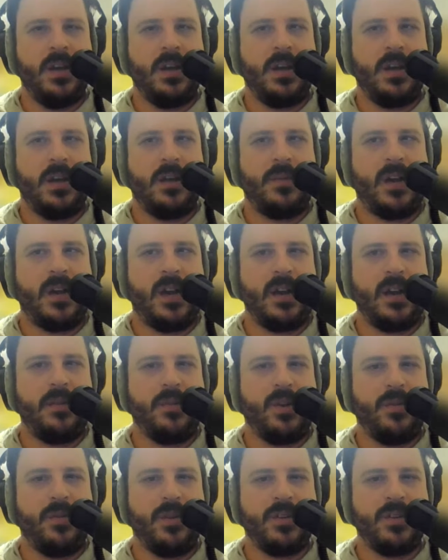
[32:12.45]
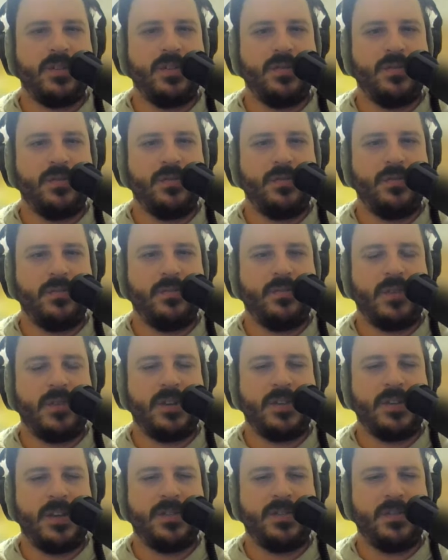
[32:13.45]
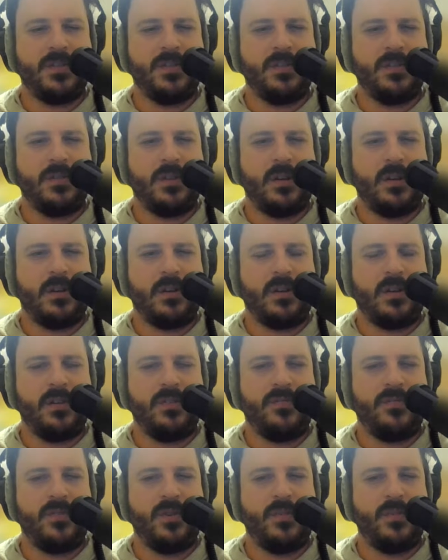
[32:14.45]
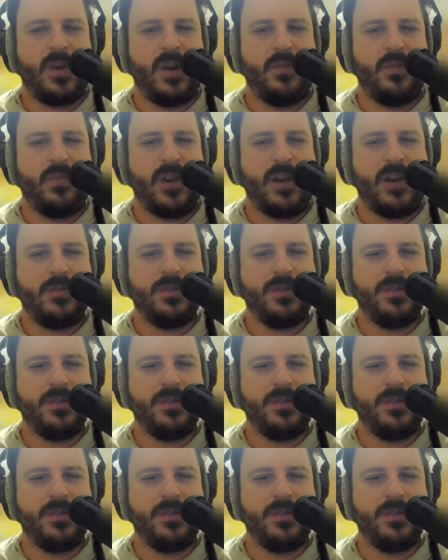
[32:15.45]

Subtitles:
I am going to press enter or confirm on browse.